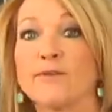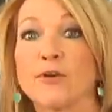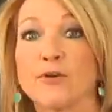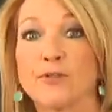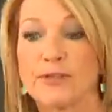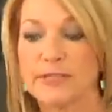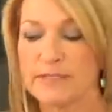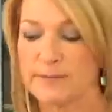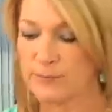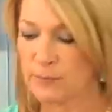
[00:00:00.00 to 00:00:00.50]

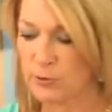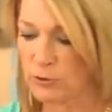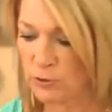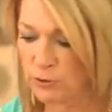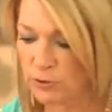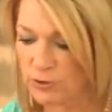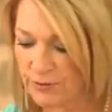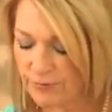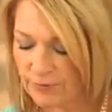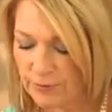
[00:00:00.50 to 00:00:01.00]
Got this
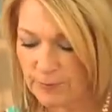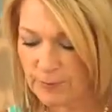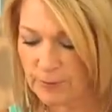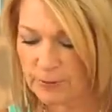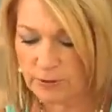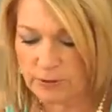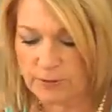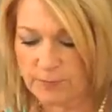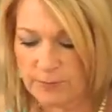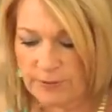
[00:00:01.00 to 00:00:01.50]
beautiful
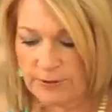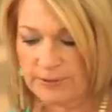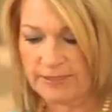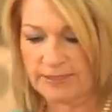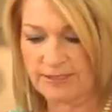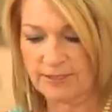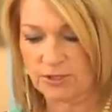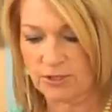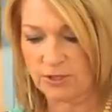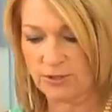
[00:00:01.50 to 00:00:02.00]
bowl to put it
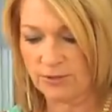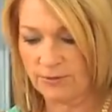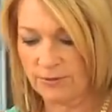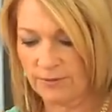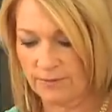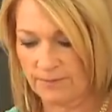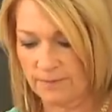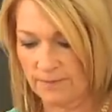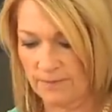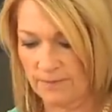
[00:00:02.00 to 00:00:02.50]
into.